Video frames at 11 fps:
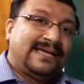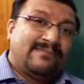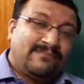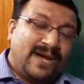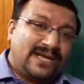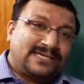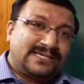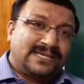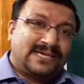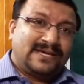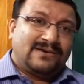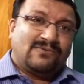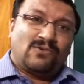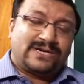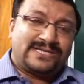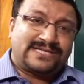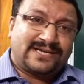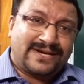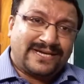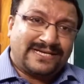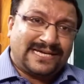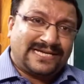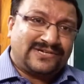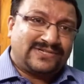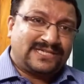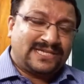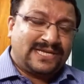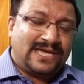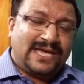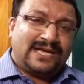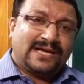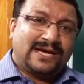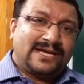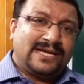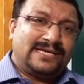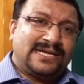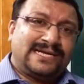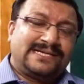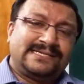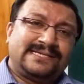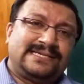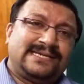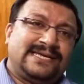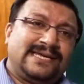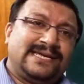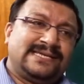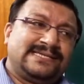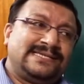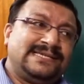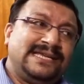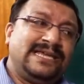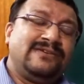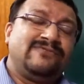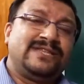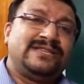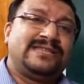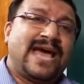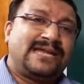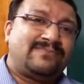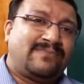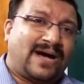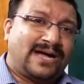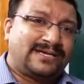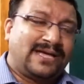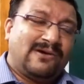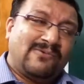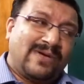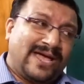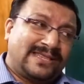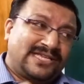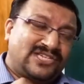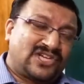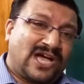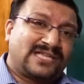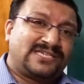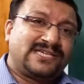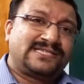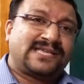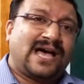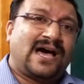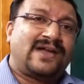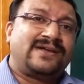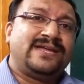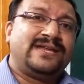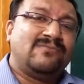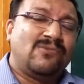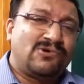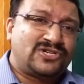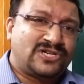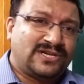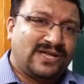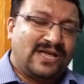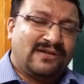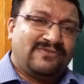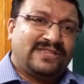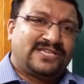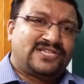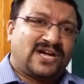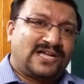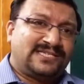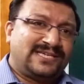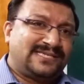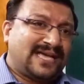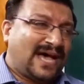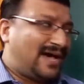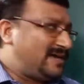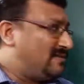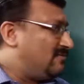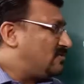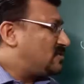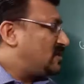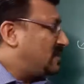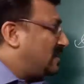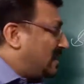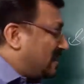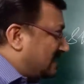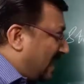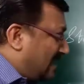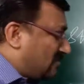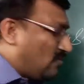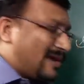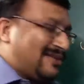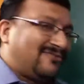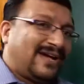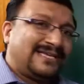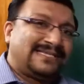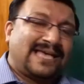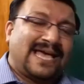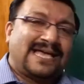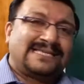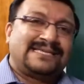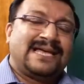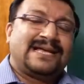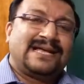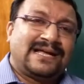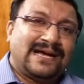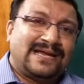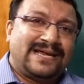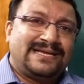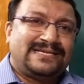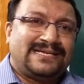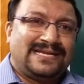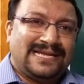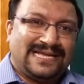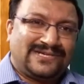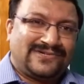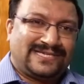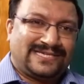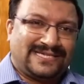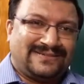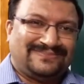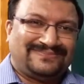But what is current electricity? Current electricity is dealing with that part where the charges are in motion. When the charges are in motion, that qualifies as current electricity.